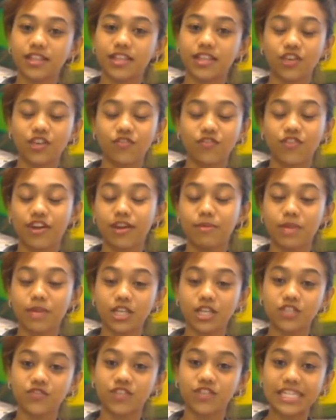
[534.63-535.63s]
Thank you very
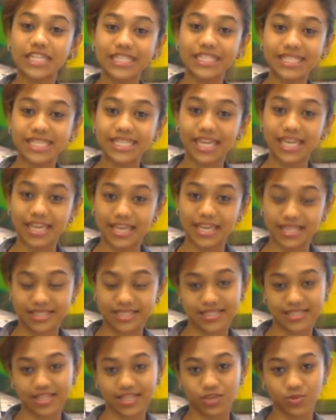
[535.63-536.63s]
much for listening and
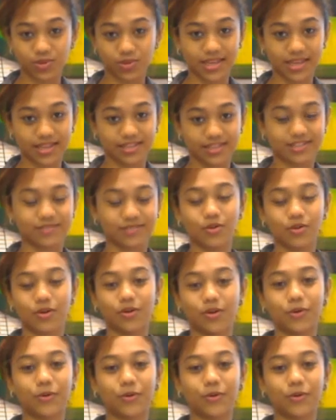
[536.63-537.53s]
see you again tomorrow.